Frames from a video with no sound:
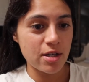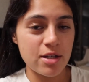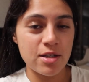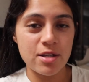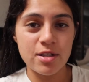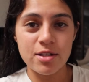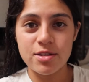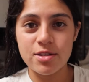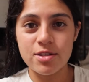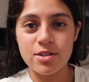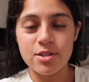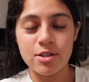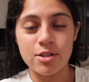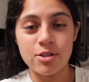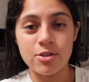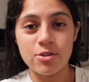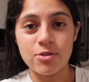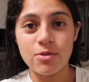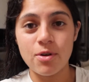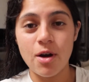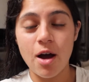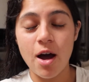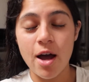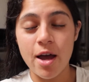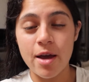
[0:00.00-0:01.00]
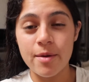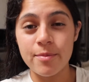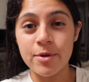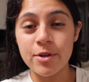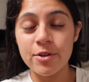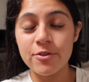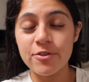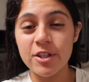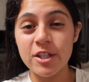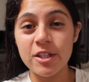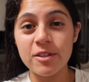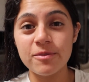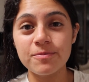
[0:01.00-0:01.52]
into
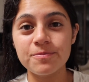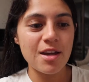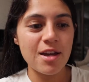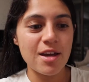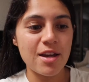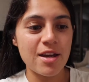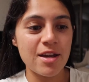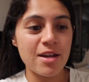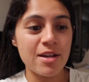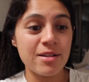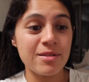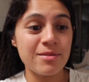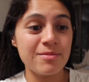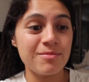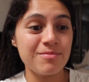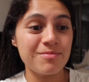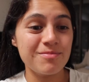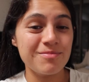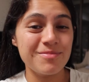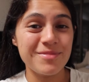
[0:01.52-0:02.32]
iMovie and